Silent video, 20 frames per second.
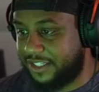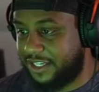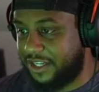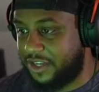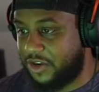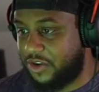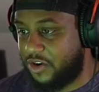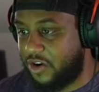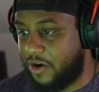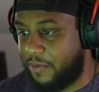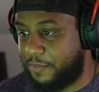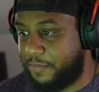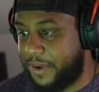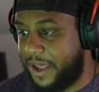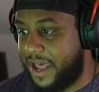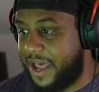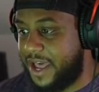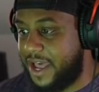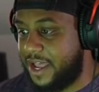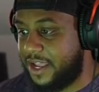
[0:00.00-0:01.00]
click on our
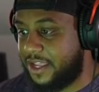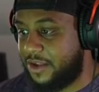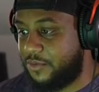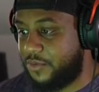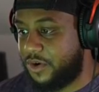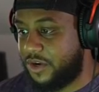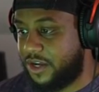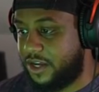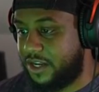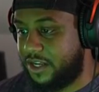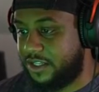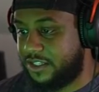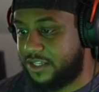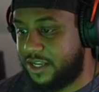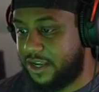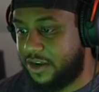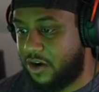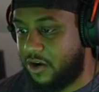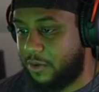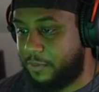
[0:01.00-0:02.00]
bag and we're gonna
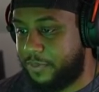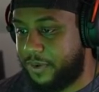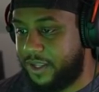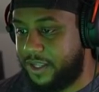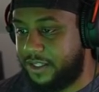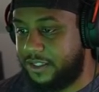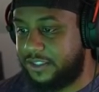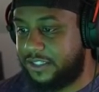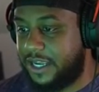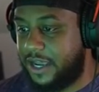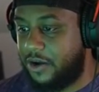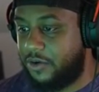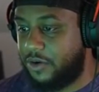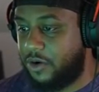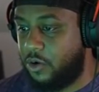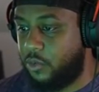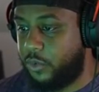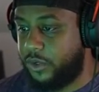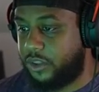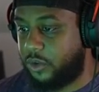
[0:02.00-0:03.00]
take our pins out.
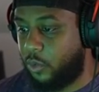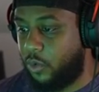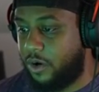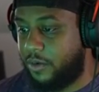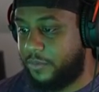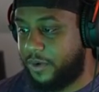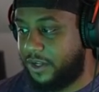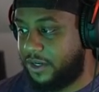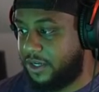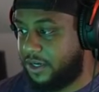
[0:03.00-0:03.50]
Oh, we throw them in